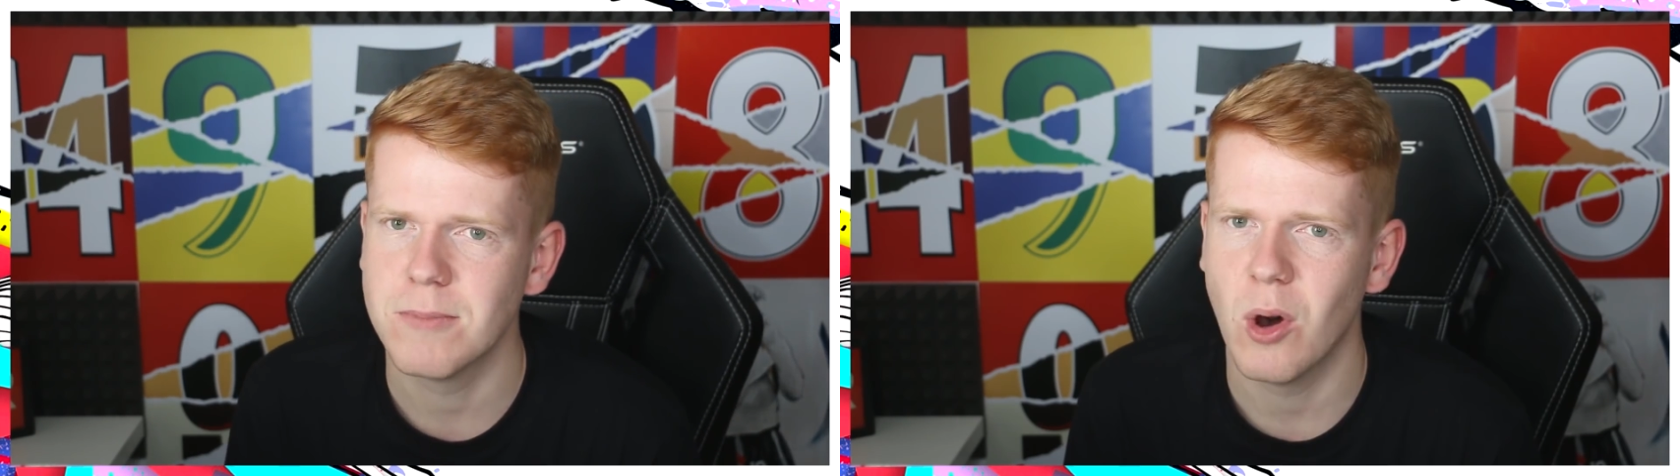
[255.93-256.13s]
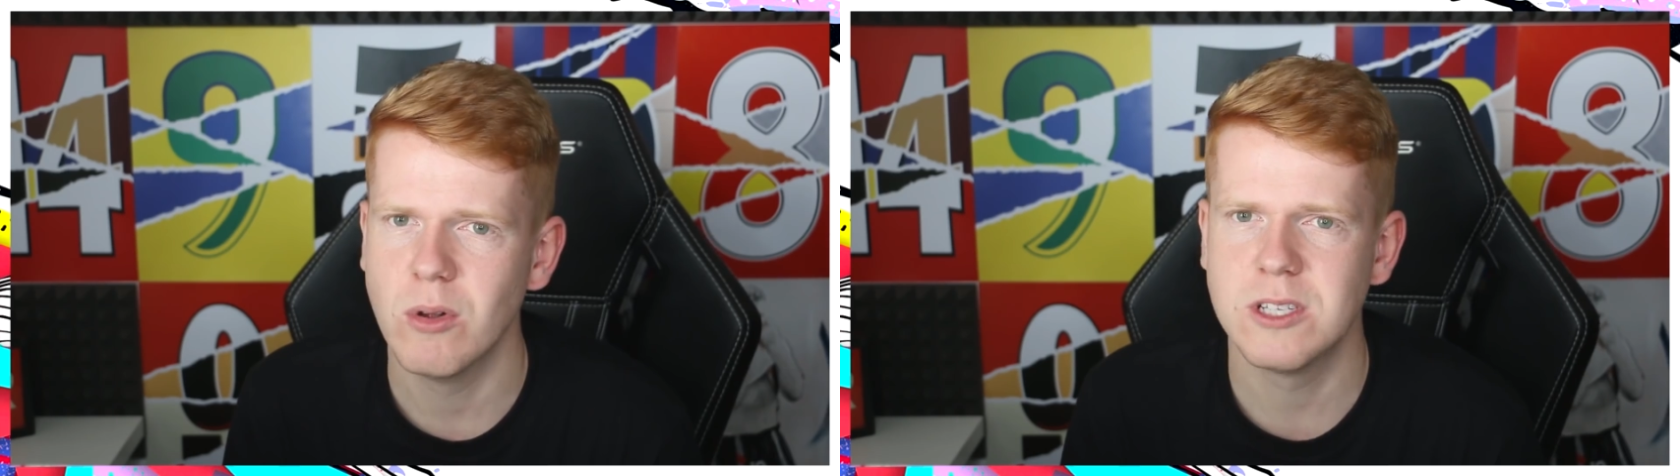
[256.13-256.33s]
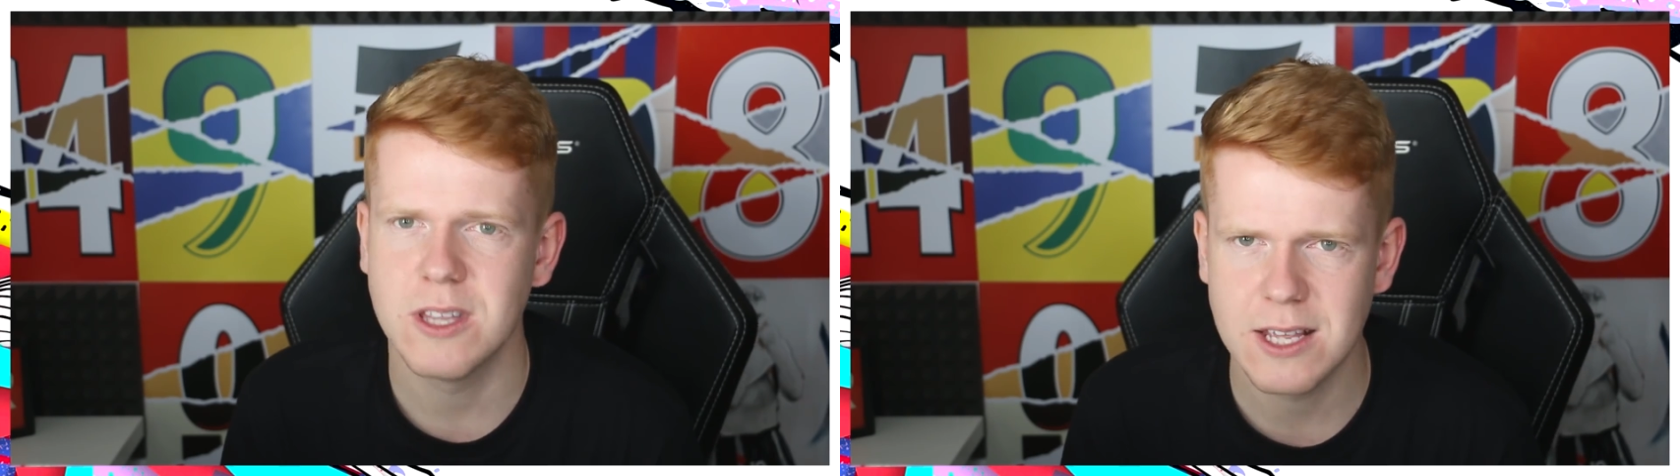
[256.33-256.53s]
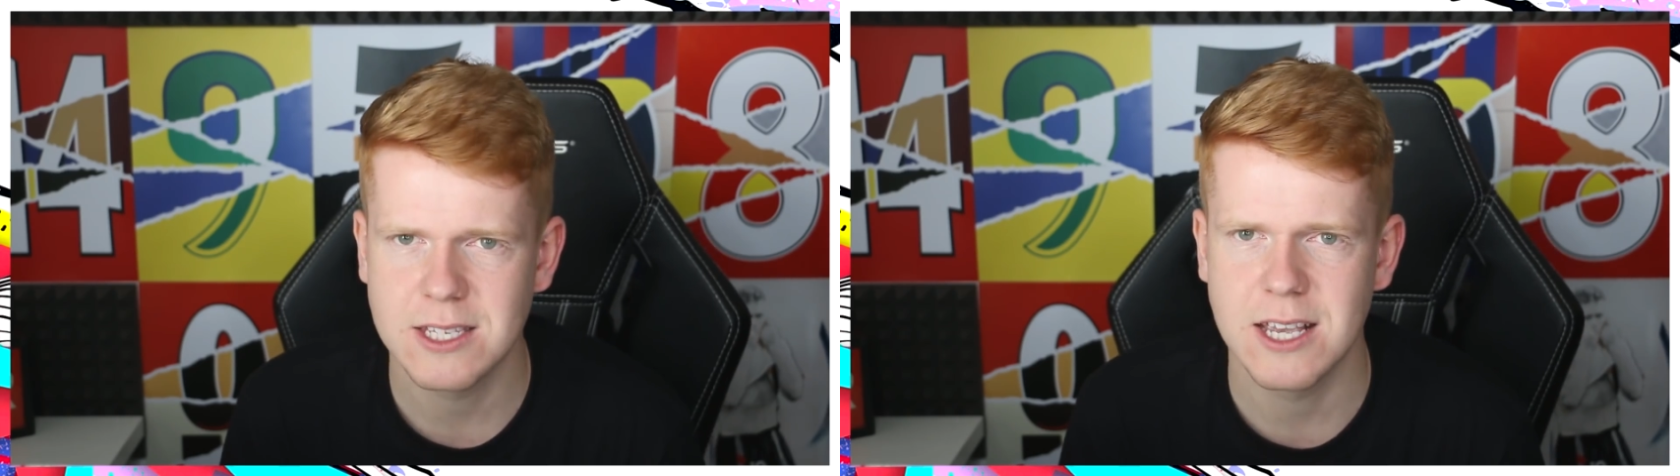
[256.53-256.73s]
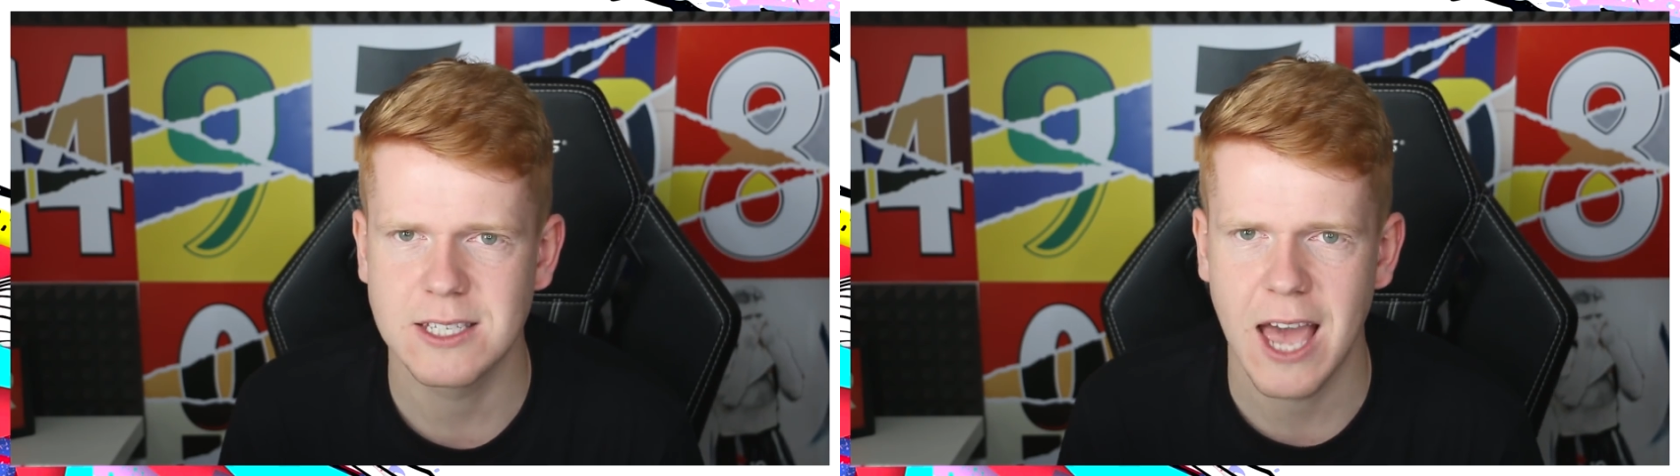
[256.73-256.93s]
onto
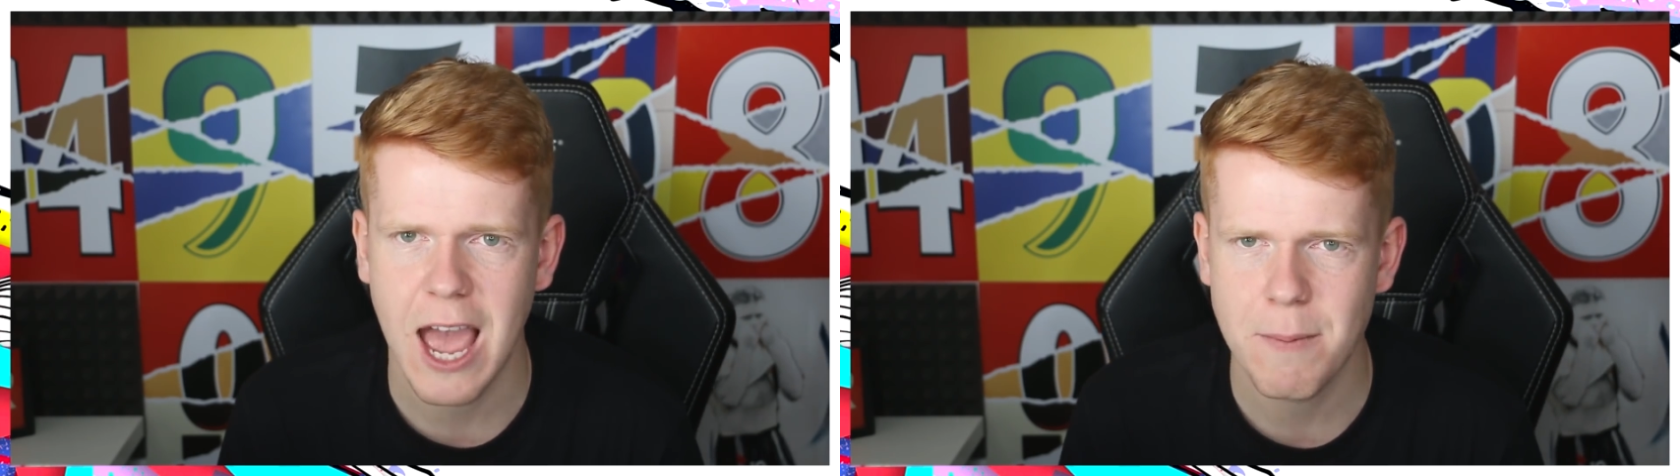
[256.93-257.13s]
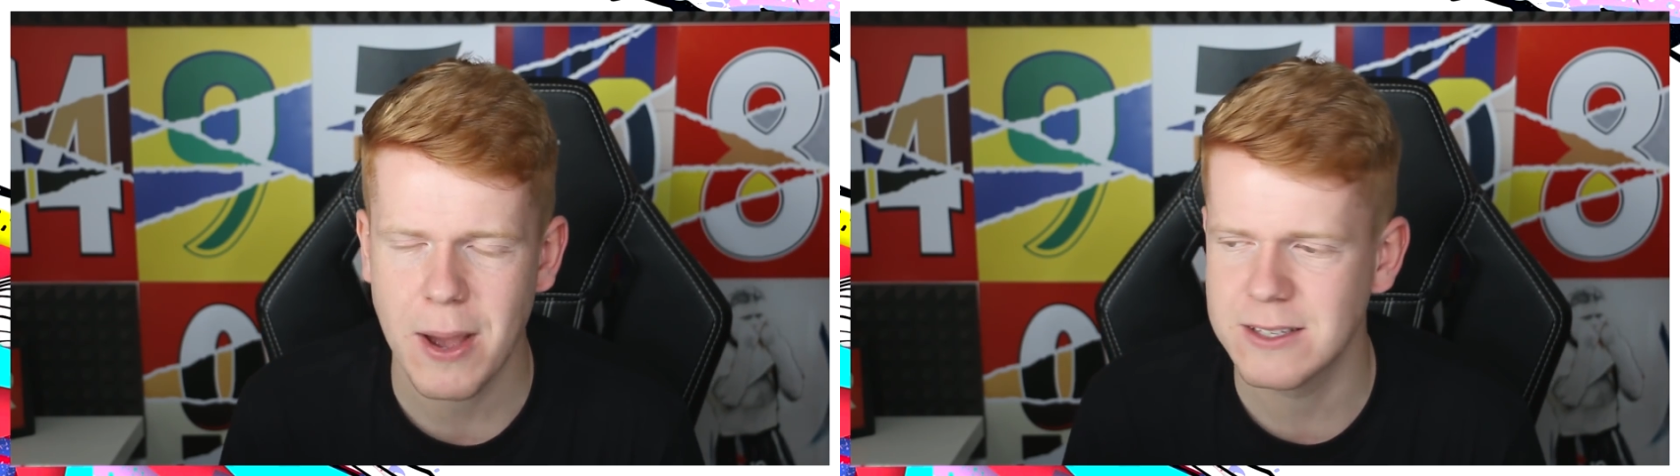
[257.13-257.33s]
this year's game,